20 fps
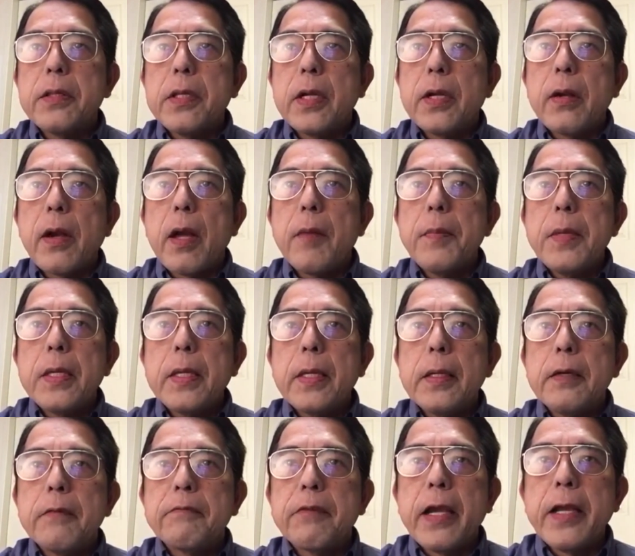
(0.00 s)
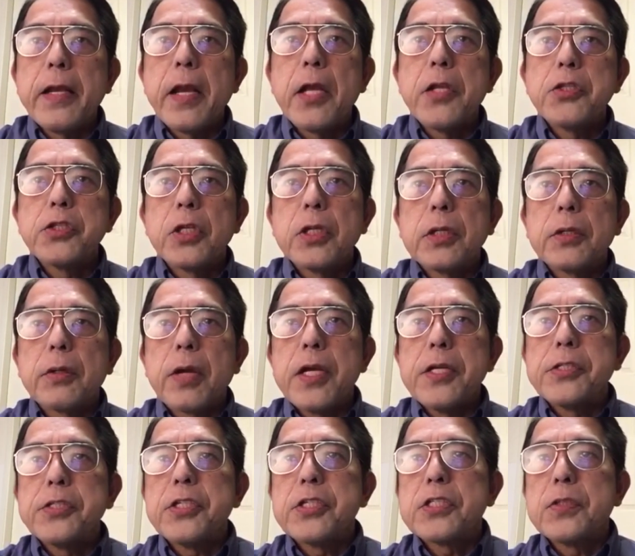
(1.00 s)
economic, and financial
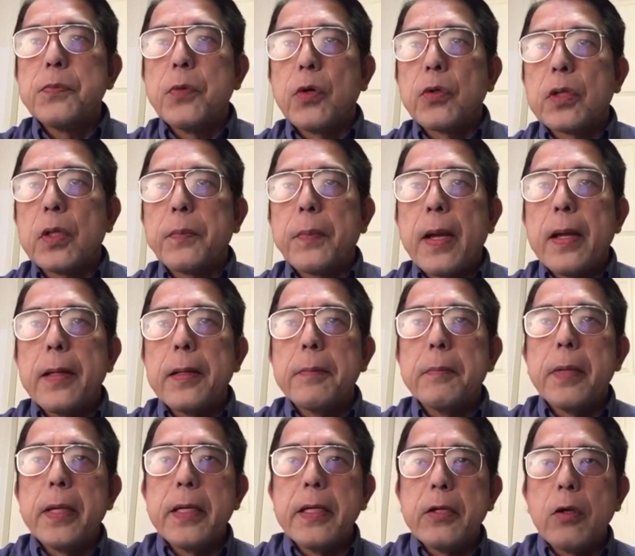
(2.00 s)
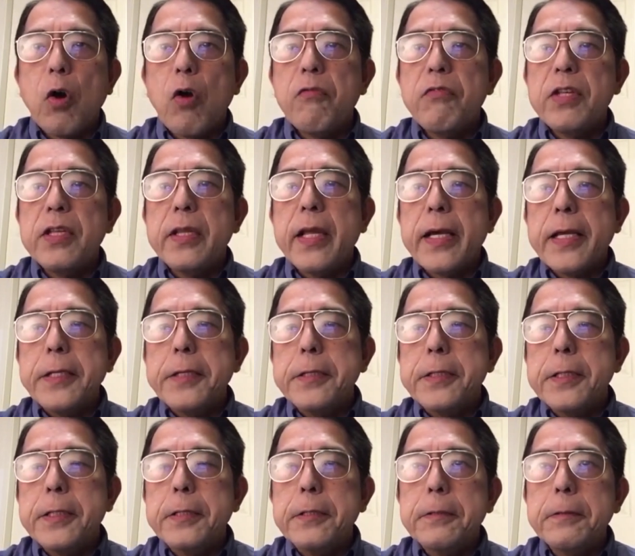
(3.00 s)
crises brought upon by
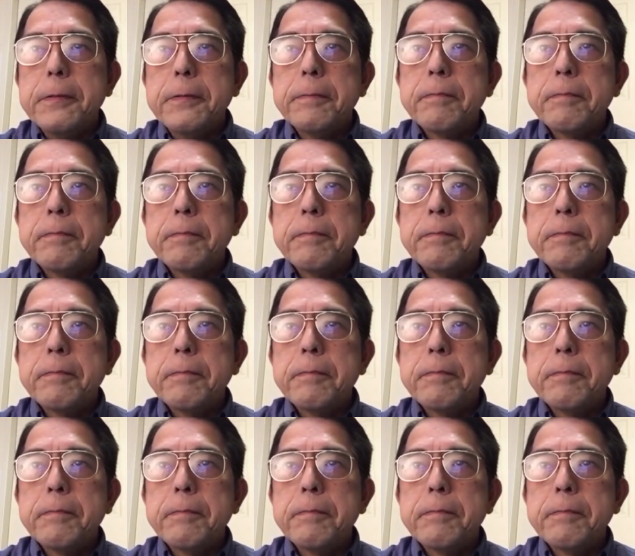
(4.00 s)
COVID-19,